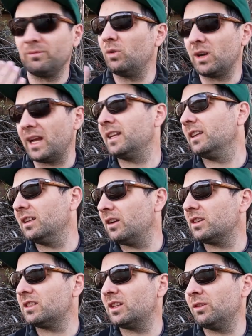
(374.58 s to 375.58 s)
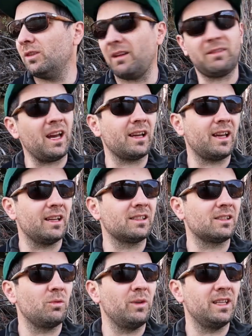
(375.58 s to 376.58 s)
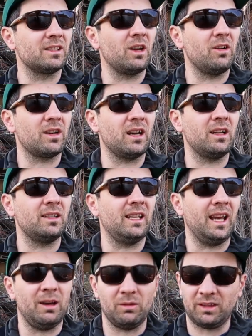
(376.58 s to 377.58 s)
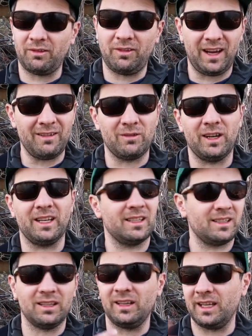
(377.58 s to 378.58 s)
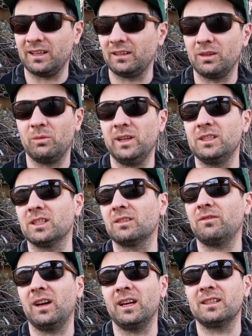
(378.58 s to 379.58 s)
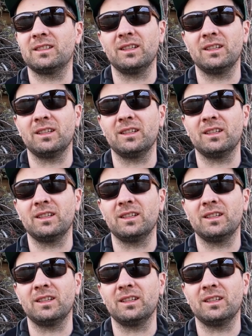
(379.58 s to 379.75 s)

What I did notice too, I've got gusts of winds going on today with the 5 weight, and it still handled the wind just fine.